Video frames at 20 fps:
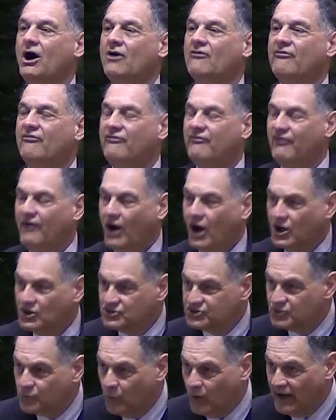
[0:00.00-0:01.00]
of
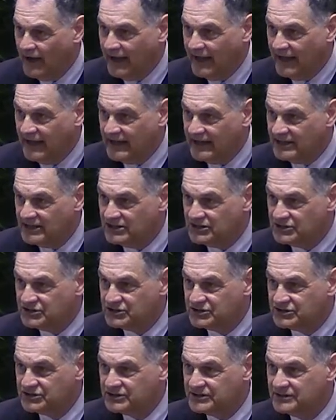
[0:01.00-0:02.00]
false
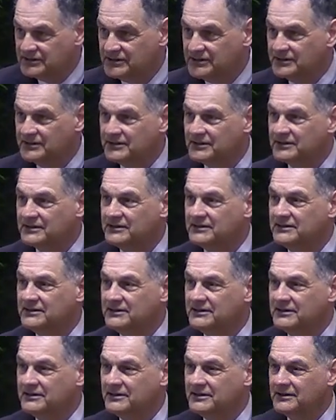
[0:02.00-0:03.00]
ways,
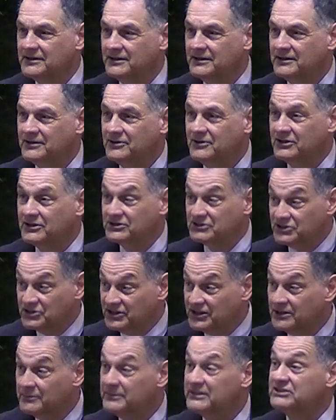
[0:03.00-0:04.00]
you can
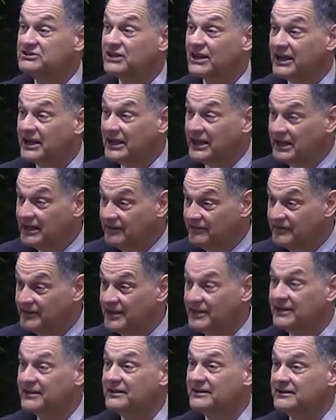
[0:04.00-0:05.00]
still be
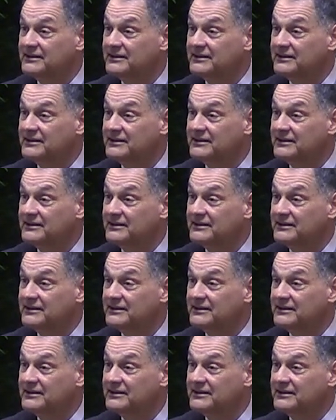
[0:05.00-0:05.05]
saved.